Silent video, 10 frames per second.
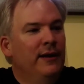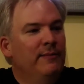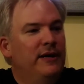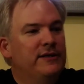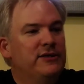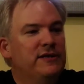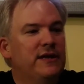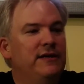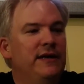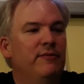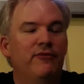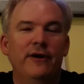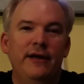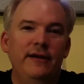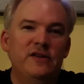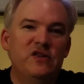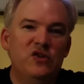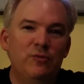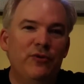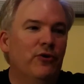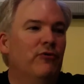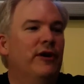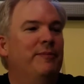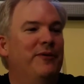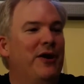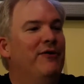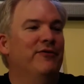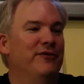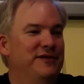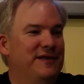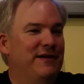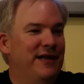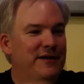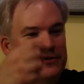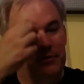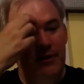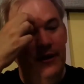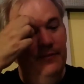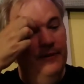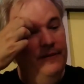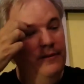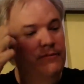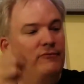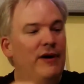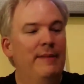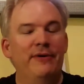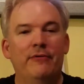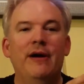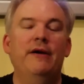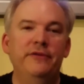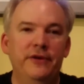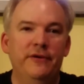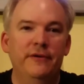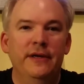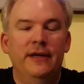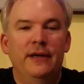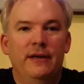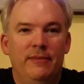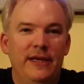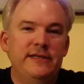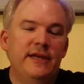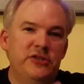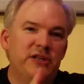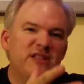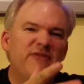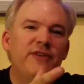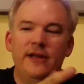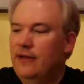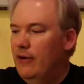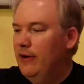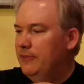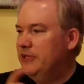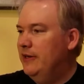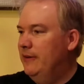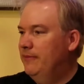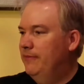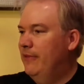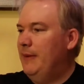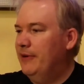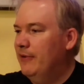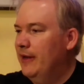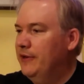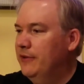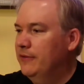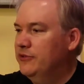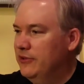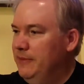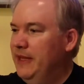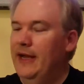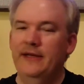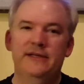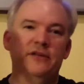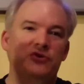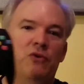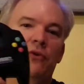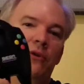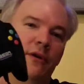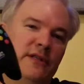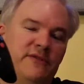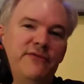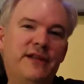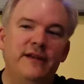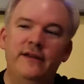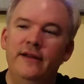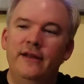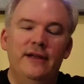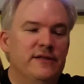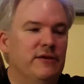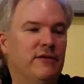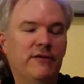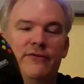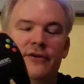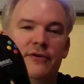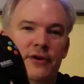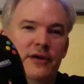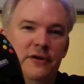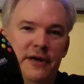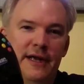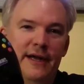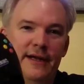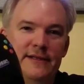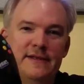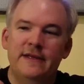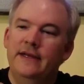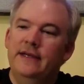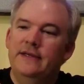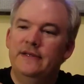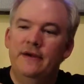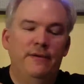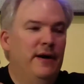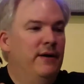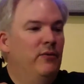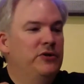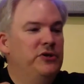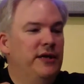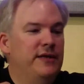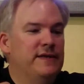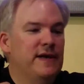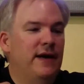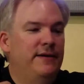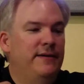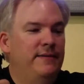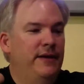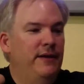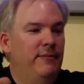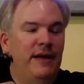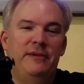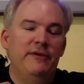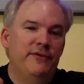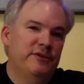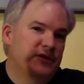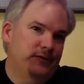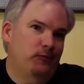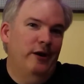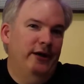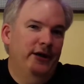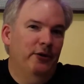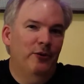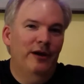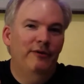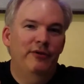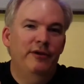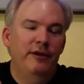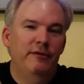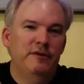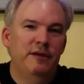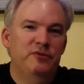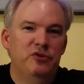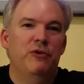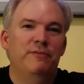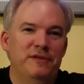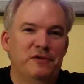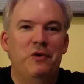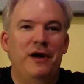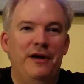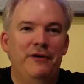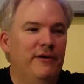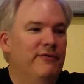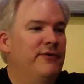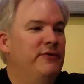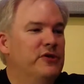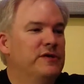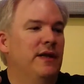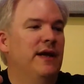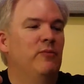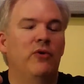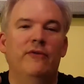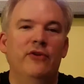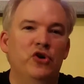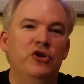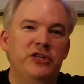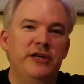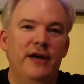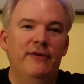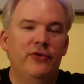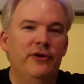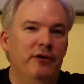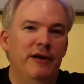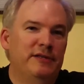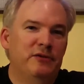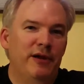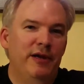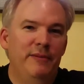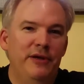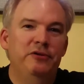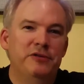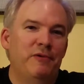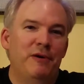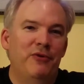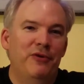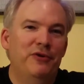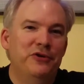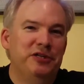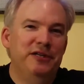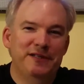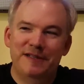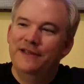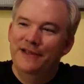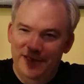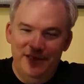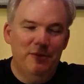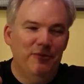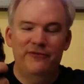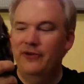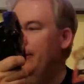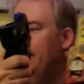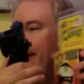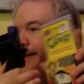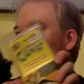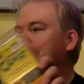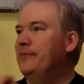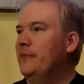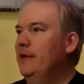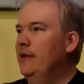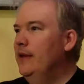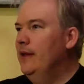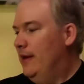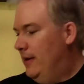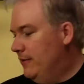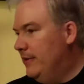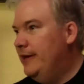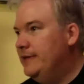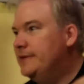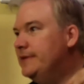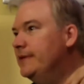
But it's just a neoprene super grip cover is how they describe it. And you wrap it around your PlayStation. It's fitted, wrap it around your Dreamcast controller. It's fitted so that it'll feel good in your hands. So once you get this on, maybe if you're sweating or whatever, it'll absorb the sweat. Or if you just like more of a cushy cover and you're not sweating, but you just want more cushiness, this will provide that. All right.